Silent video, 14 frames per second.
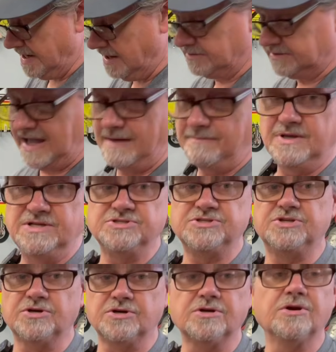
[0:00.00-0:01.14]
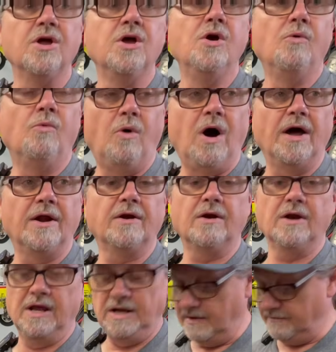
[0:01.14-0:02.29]
out, that means dirt, water,
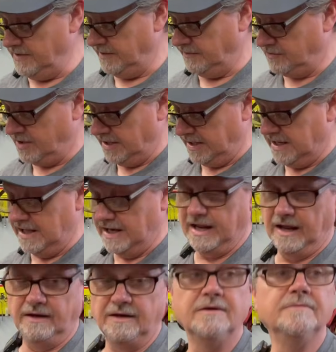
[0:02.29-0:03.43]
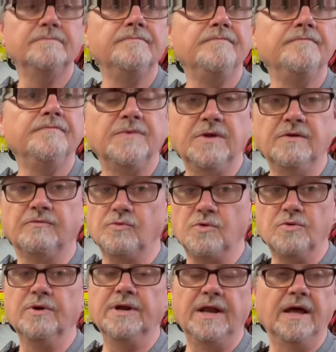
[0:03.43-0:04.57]
and everything's going to get in. You've
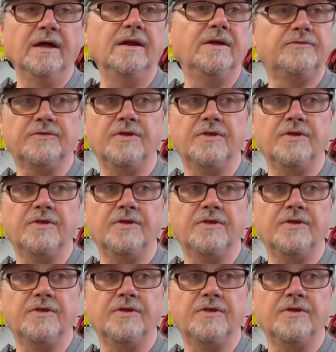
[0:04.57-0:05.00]
ruined it. It's